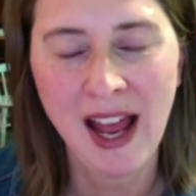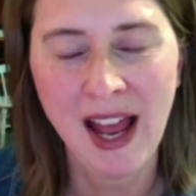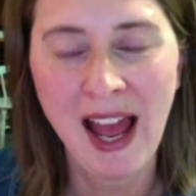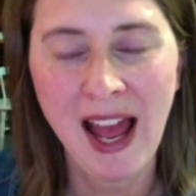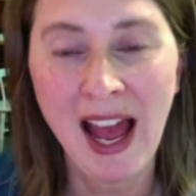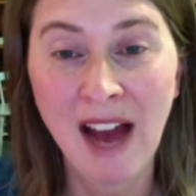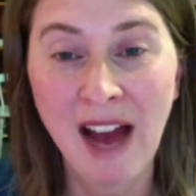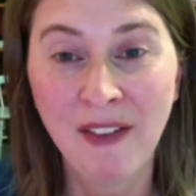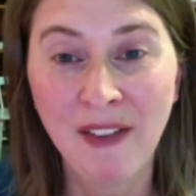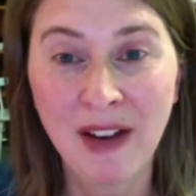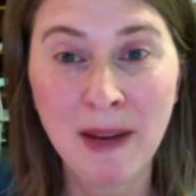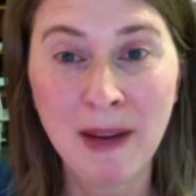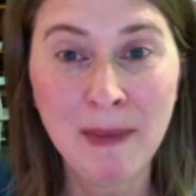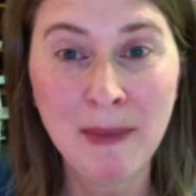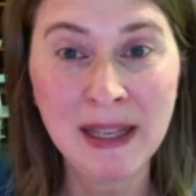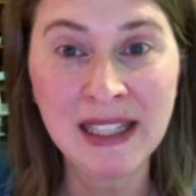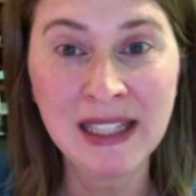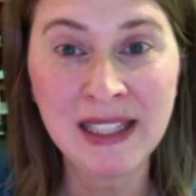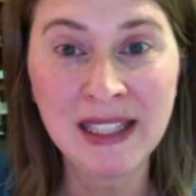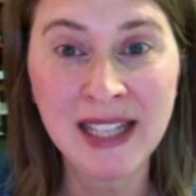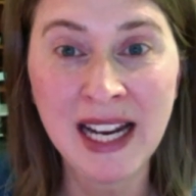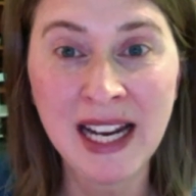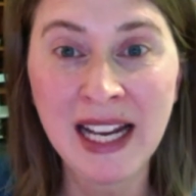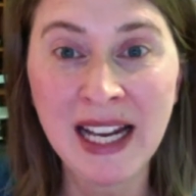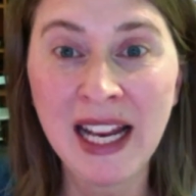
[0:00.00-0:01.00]
Have I
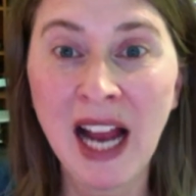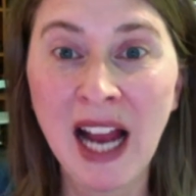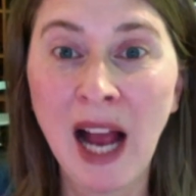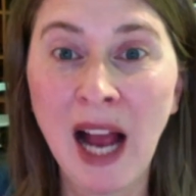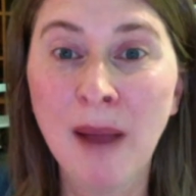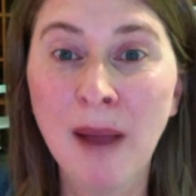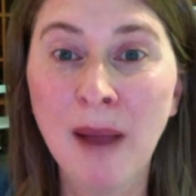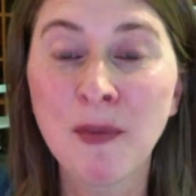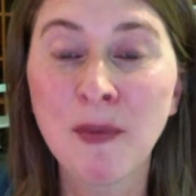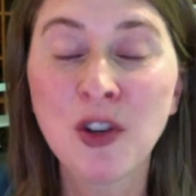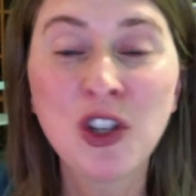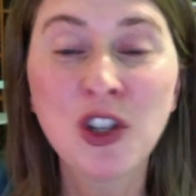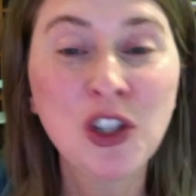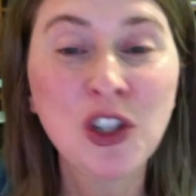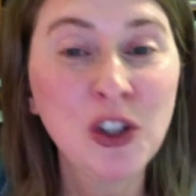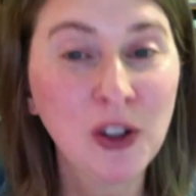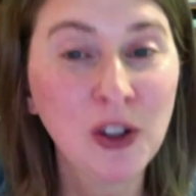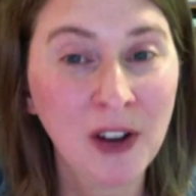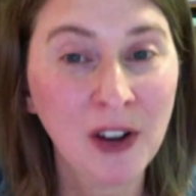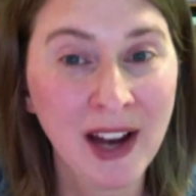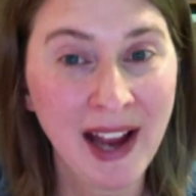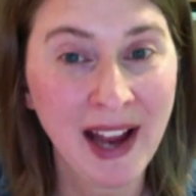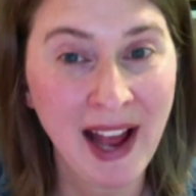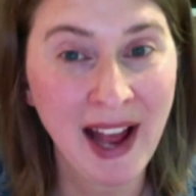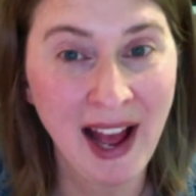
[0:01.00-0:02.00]
missed any? I'm sure
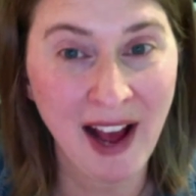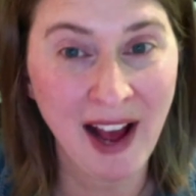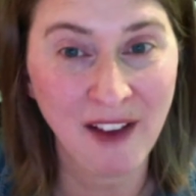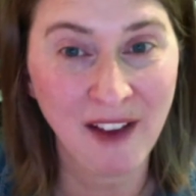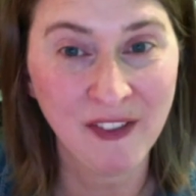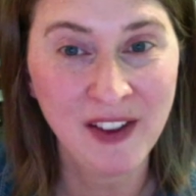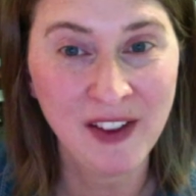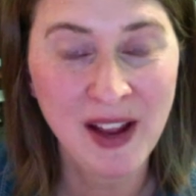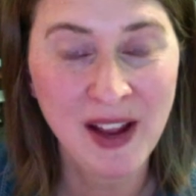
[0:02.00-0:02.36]
I have.